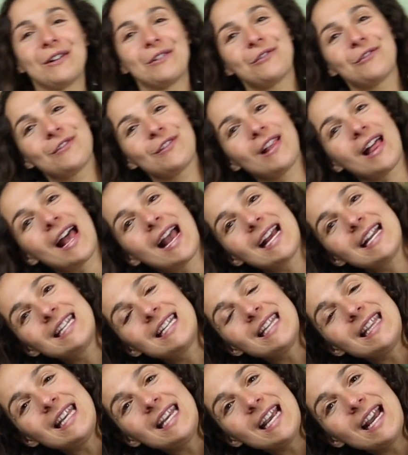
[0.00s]
fly
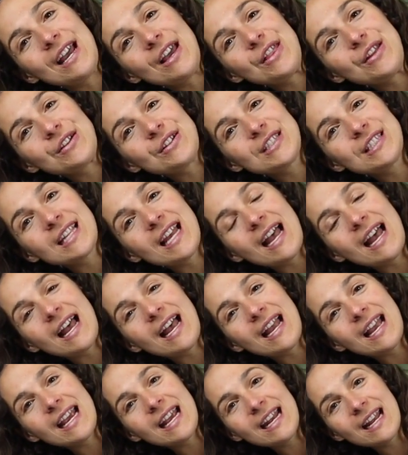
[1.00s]
to the other
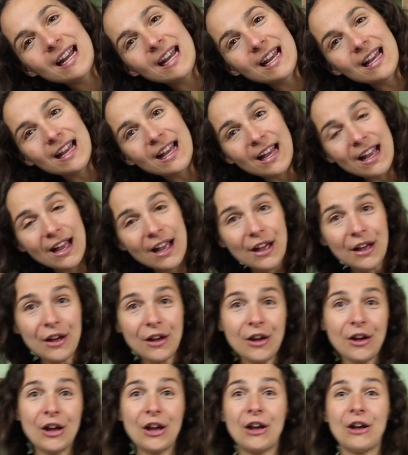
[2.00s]
side,
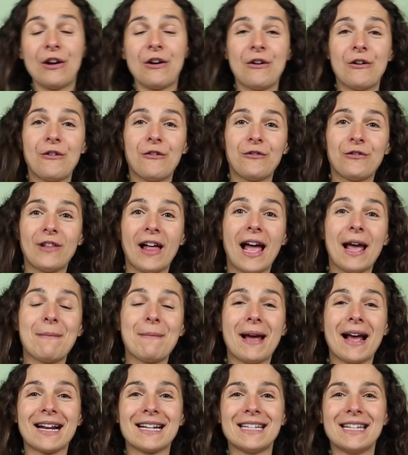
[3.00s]
fly
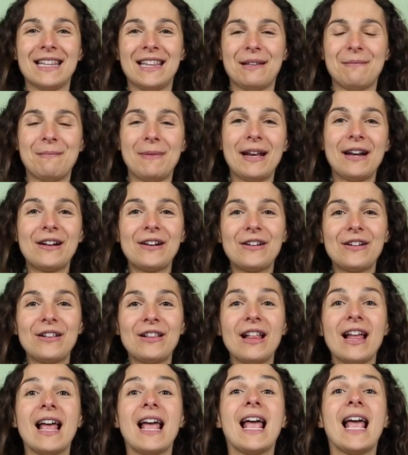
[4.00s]
back to the
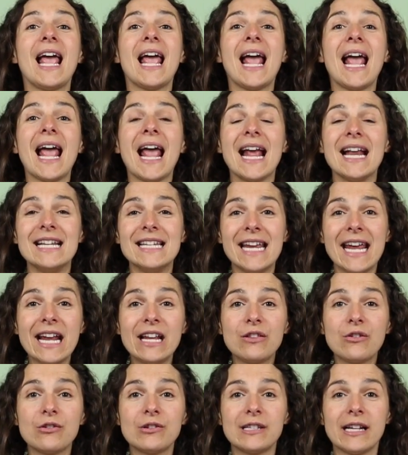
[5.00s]
middle, and
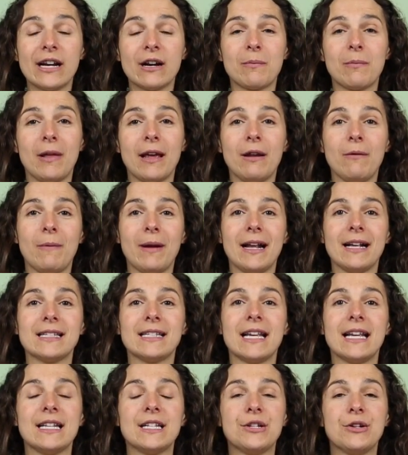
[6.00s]
take those airplane wings
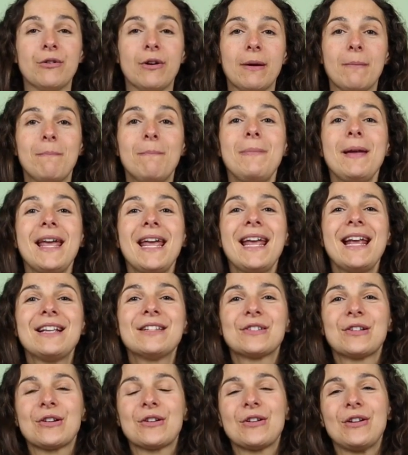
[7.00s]
into a big
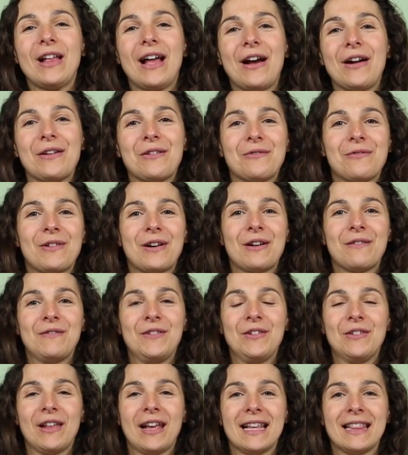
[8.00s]
circle out in front of
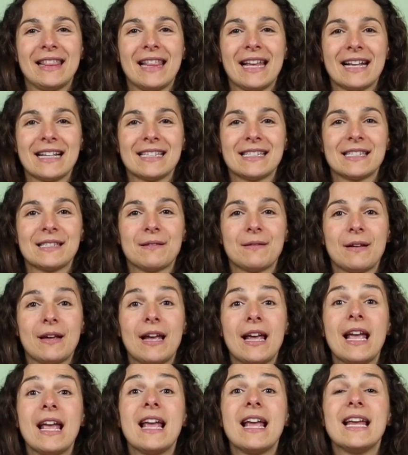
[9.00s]
you like this.
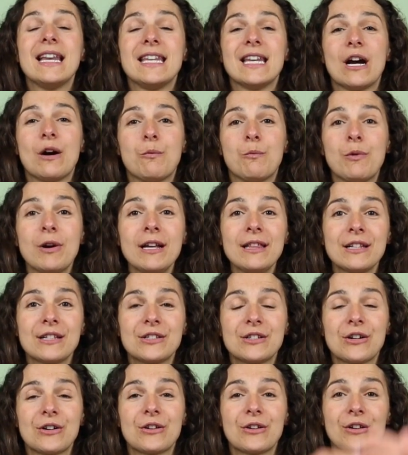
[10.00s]
Now bring the
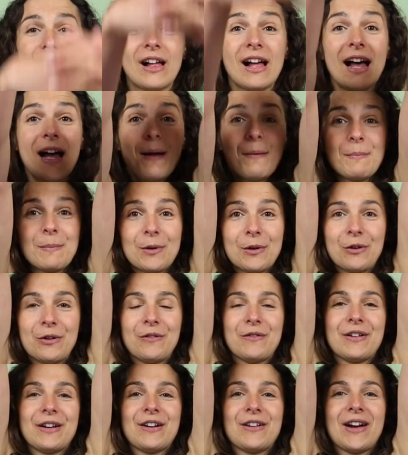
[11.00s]
circle up
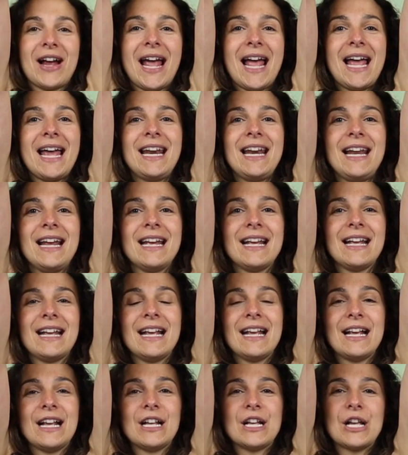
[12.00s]
over your head.
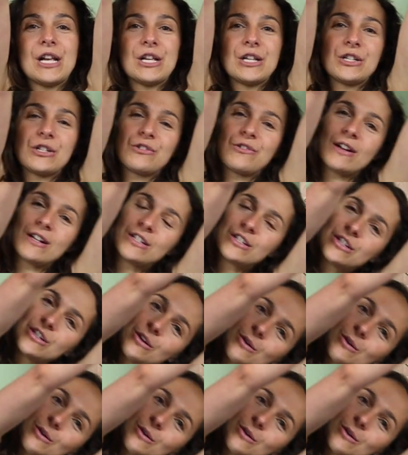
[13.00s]
Stretch